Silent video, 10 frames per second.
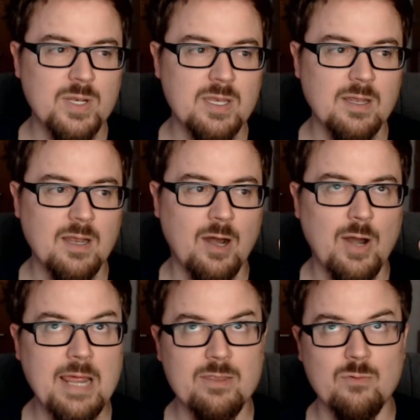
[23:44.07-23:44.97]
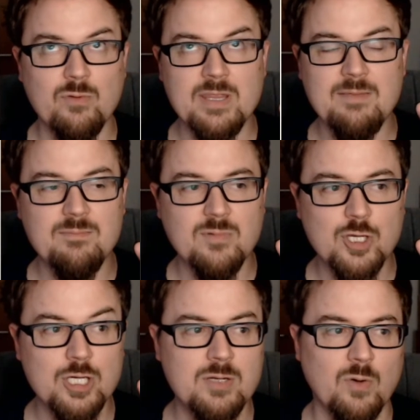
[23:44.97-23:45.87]
either really
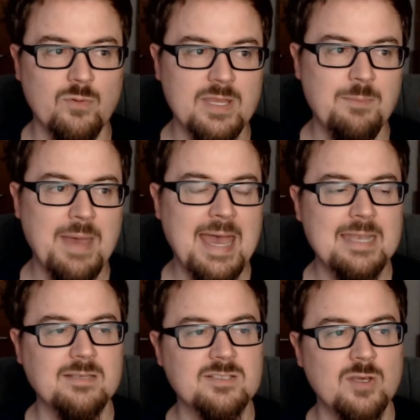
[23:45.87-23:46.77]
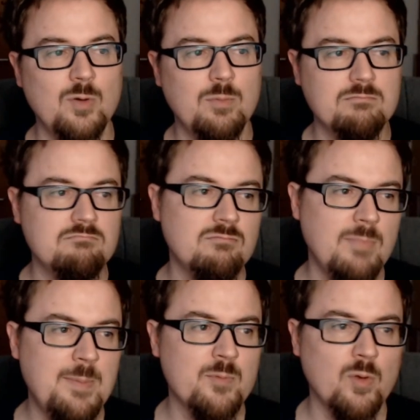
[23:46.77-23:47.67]
good or really bad. So
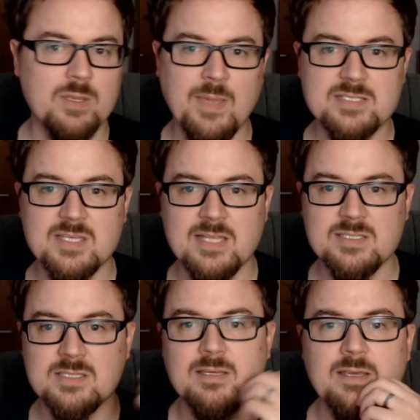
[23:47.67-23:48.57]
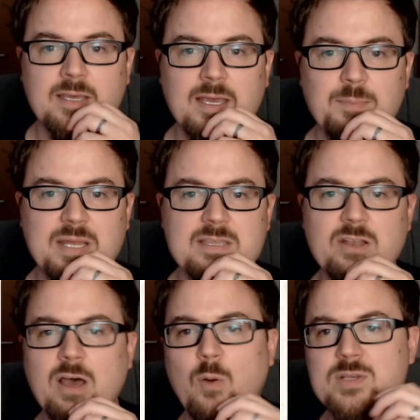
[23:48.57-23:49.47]
maybe rolling makes sense, but they're
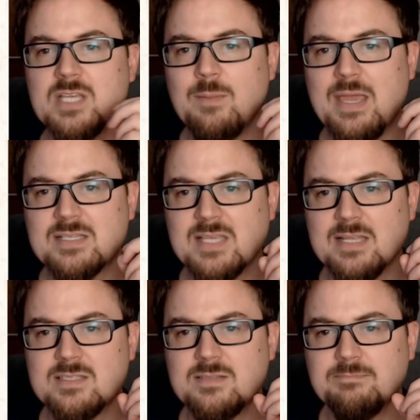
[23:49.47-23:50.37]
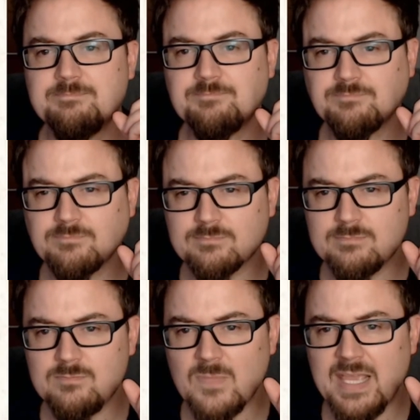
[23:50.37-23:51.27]
not always going to make sense.
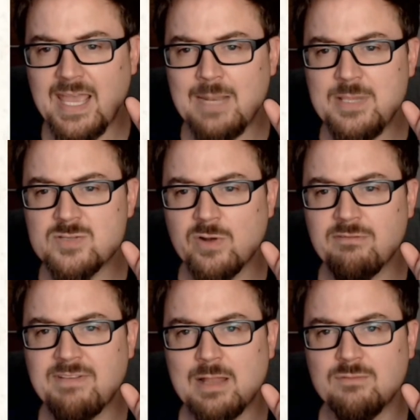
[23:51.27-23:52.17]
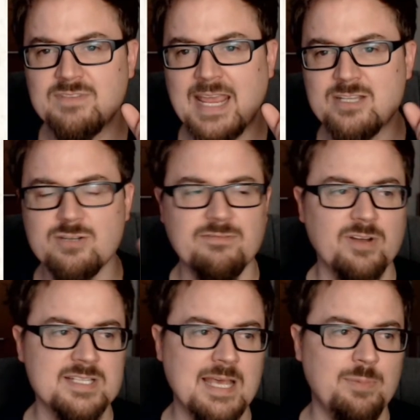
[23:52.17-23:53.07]
Enemies run afoul of danger, for
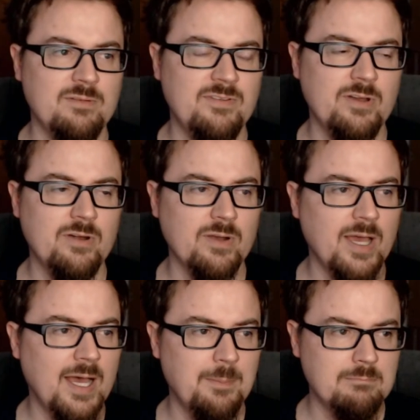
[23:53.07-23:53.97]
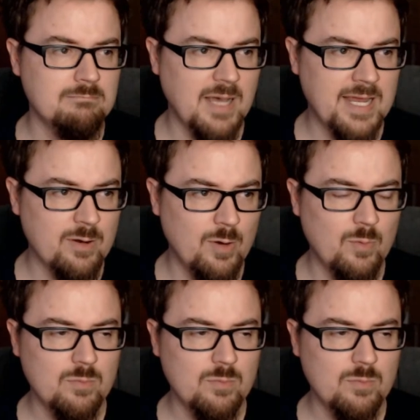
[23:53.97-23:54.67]
example. If you're, I don't know,